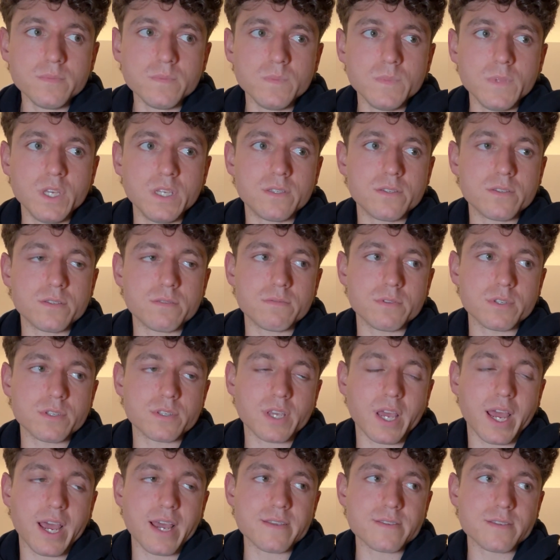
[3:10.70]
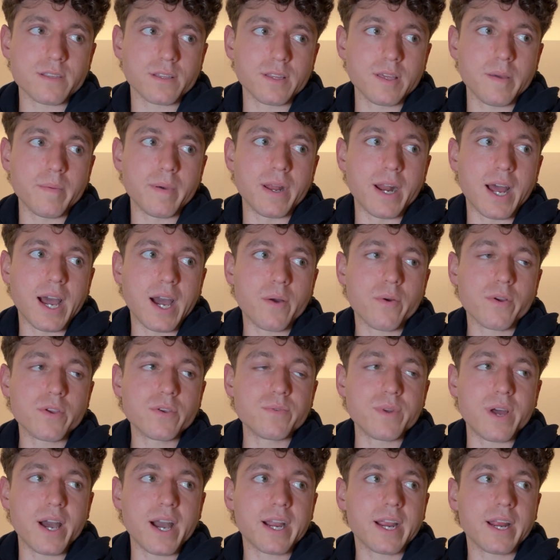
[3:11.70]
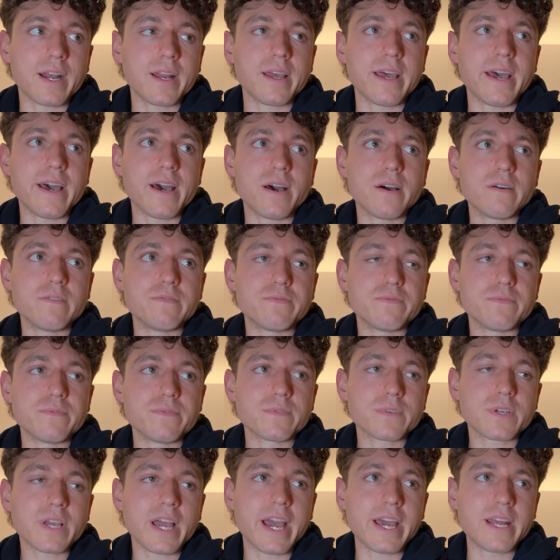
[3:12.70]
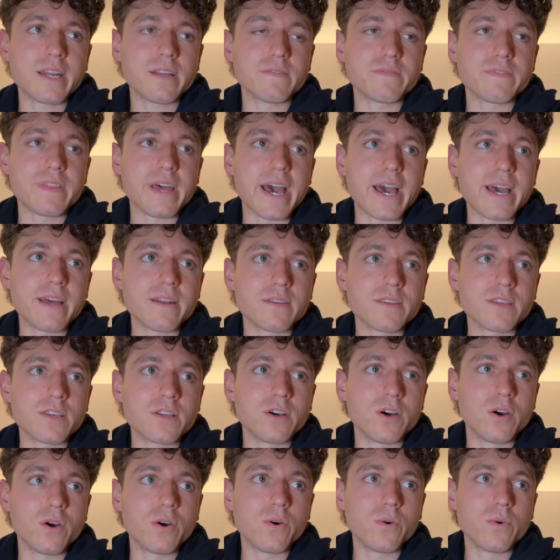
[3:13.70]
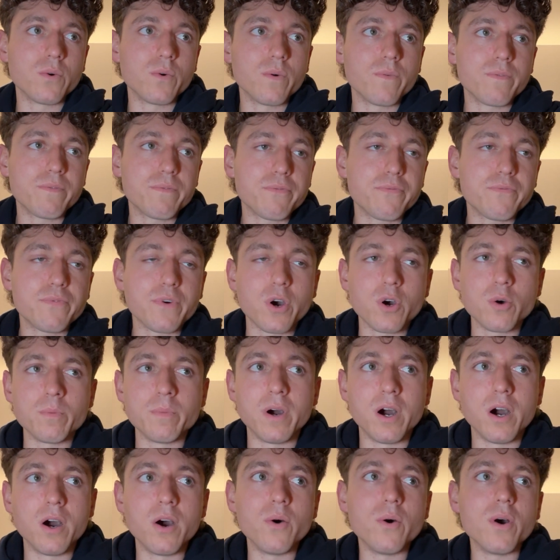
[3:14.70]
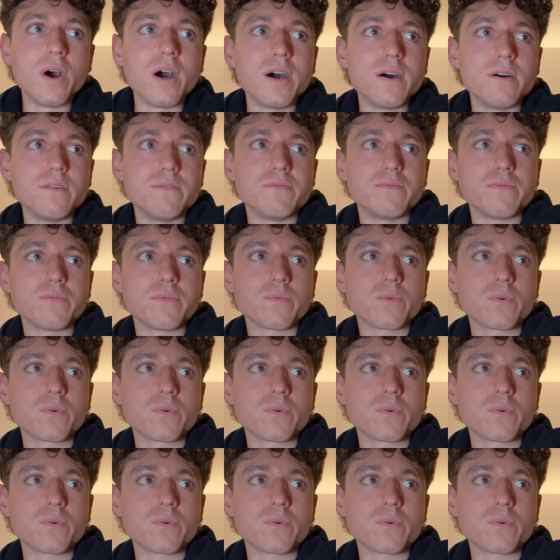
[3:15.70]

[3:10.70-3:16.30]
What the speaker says: it's the sky's the limit. How are you not going to have kind of that, FOMO of,